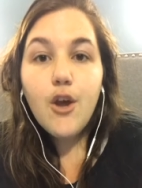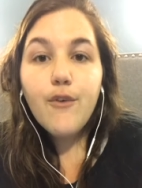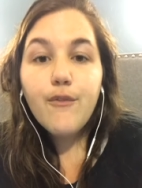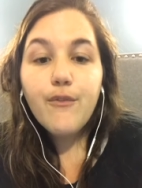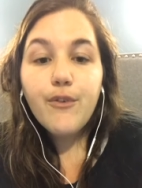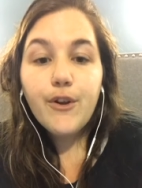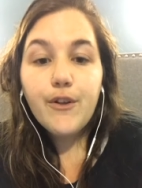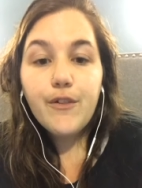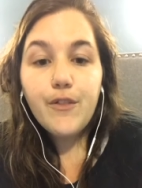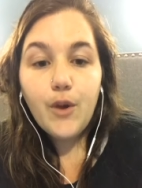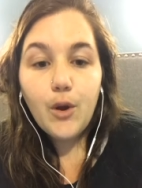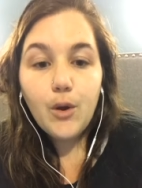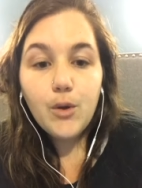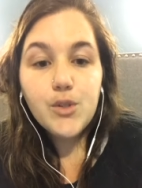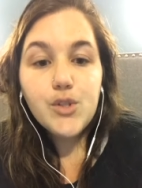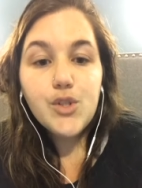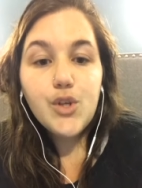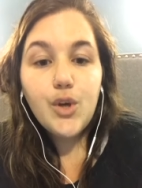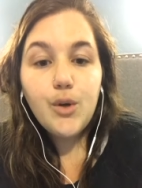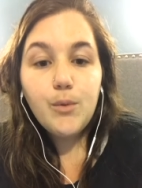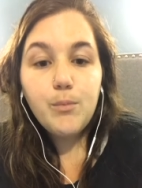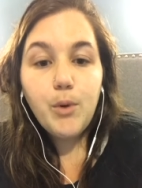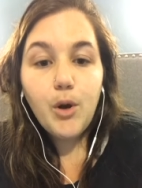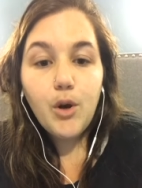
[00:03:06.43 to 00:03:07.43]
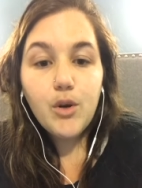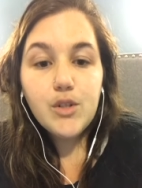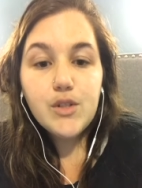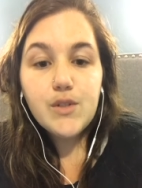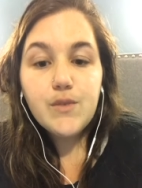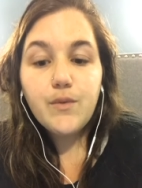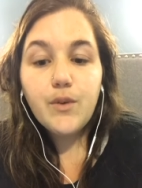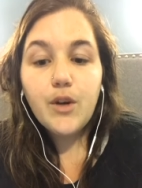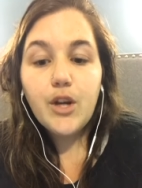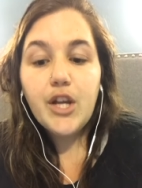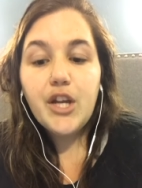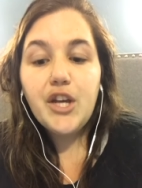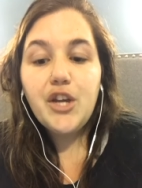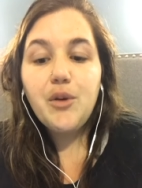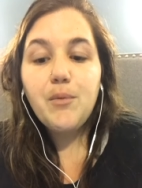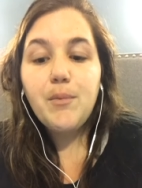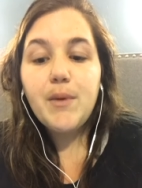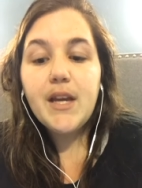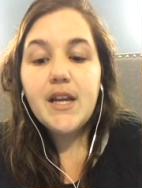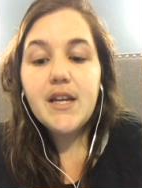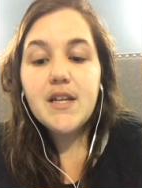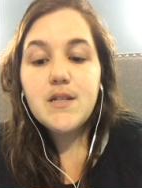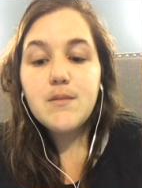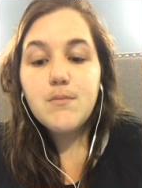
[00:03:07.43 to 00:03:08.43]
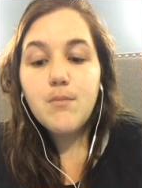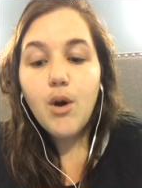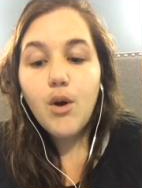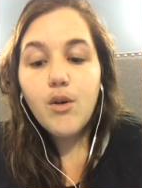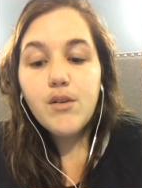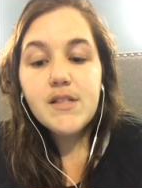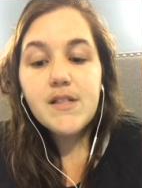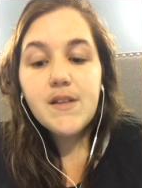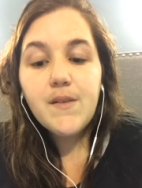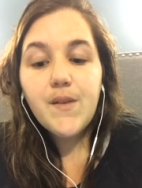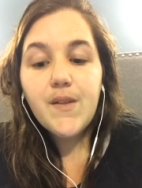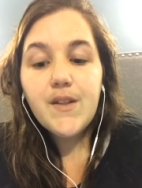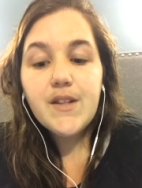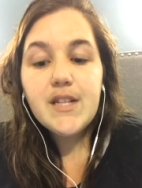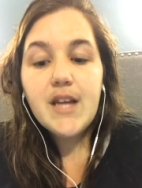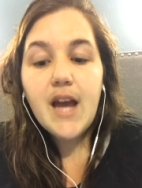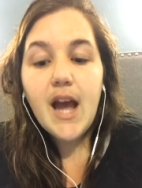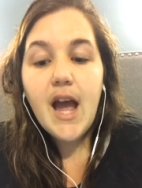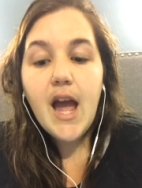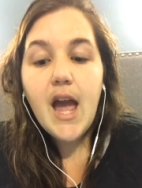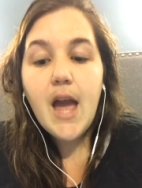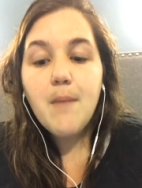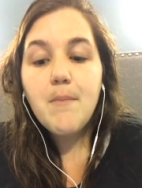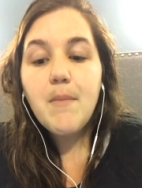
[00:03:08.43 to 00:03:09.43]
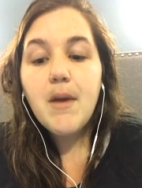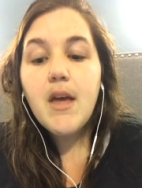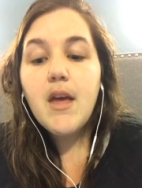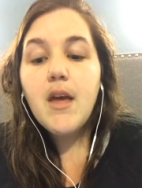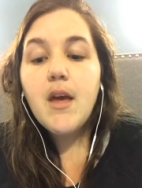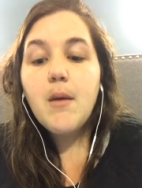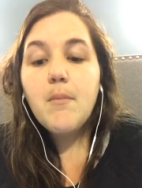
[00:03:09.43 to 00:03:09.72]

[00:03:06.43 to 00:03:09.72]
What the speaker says: for those who post for you, because most of the time